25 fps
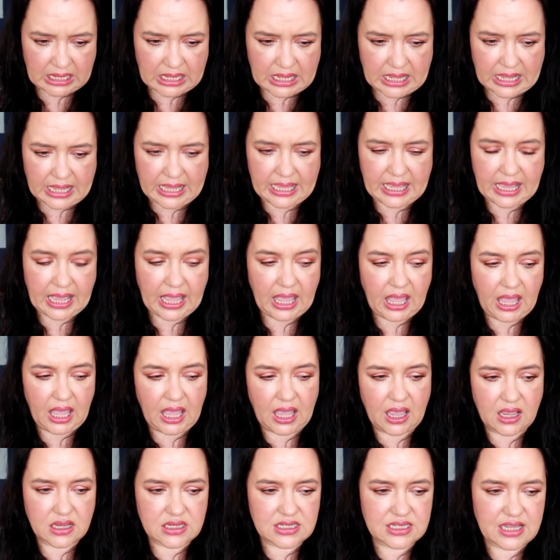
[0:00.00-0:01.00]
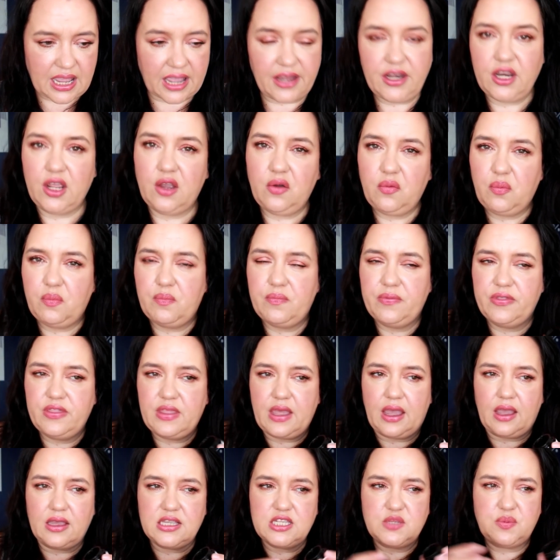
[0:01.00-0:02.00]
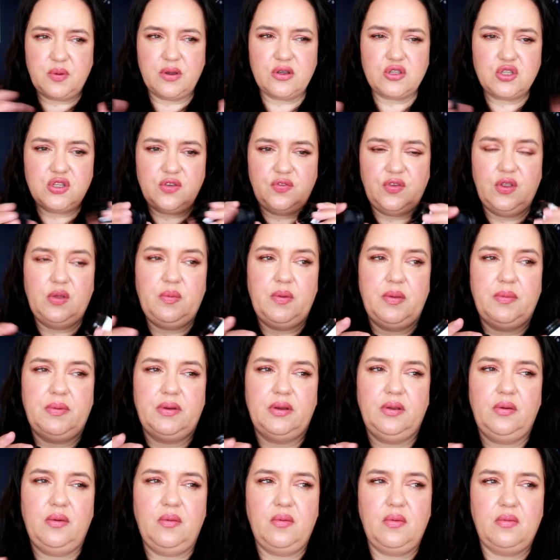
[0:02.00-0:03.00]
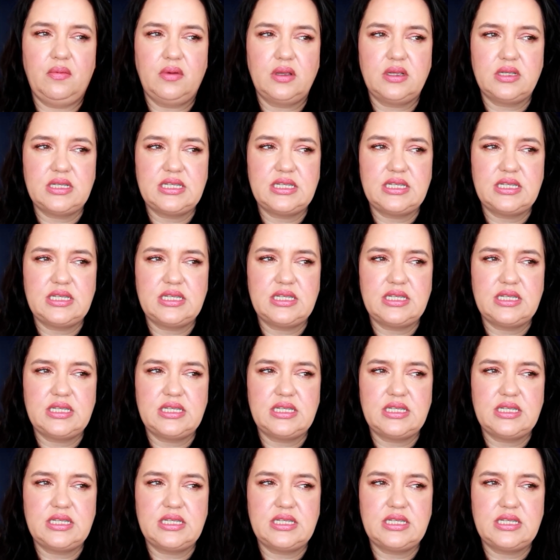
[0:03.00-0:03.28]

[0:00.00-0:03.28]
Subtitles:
It has, I know, I spoke to a few people who,